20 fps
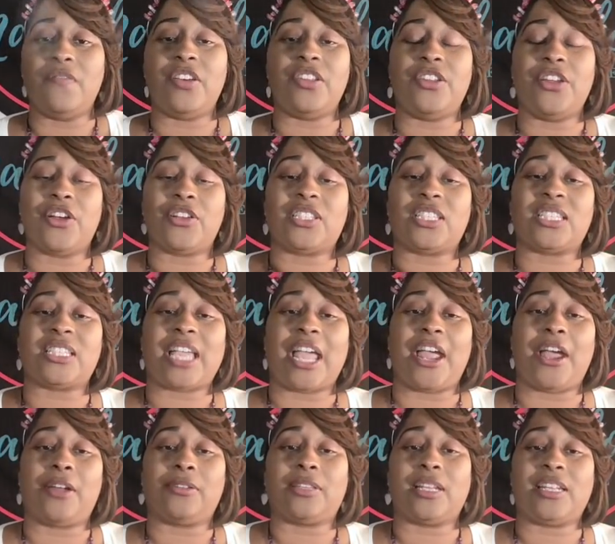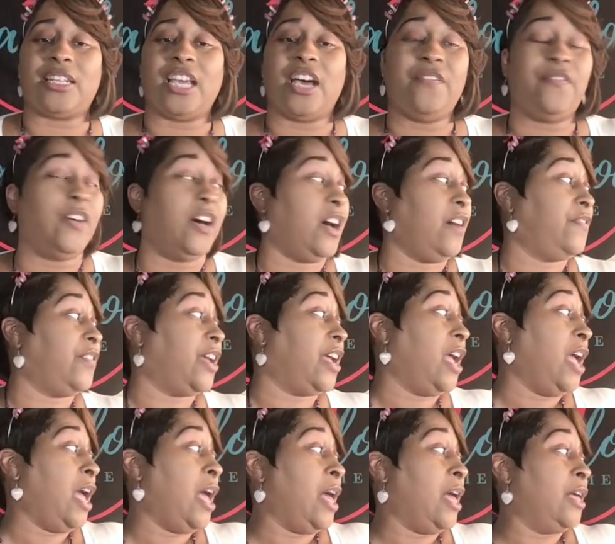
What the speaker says: and they're scared to death of it.